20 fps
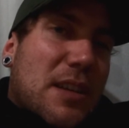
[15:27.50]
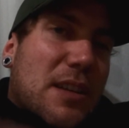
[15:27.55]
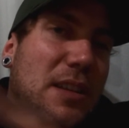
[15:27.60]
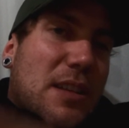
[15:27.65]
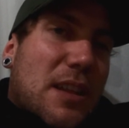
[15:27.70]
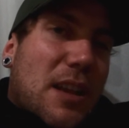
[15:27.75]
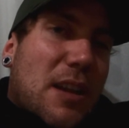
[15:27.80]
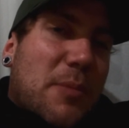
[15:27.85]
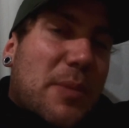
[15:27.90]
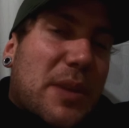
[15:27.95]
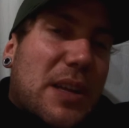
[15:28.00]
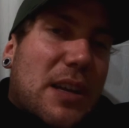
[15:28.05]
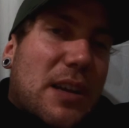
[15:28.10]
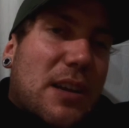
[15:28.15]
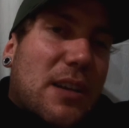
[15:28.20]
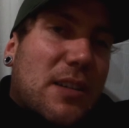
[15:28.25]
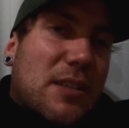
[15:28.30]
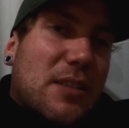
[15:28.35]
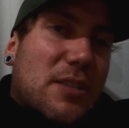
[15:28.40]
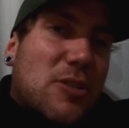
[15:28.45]
that'll be
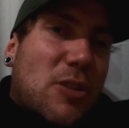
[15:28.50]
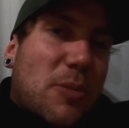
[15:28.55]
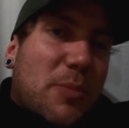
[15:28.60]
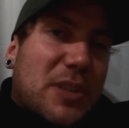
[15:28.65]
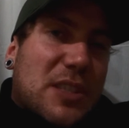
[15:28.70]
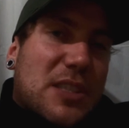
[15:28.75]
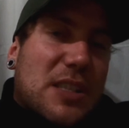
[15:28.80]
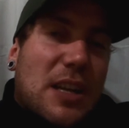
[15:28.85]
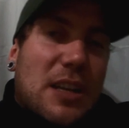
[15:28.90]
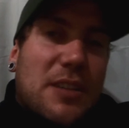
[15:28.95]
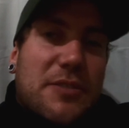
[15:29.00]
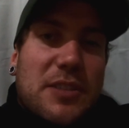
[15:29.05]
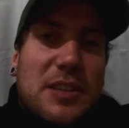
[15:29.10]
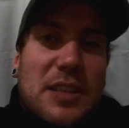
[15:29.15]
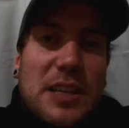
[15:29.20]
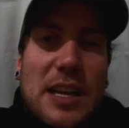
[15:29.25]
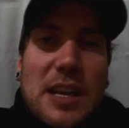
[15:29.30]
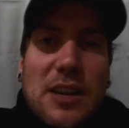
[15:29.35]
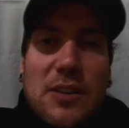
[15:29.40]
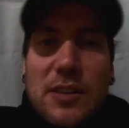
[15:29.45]
a topic starter for now.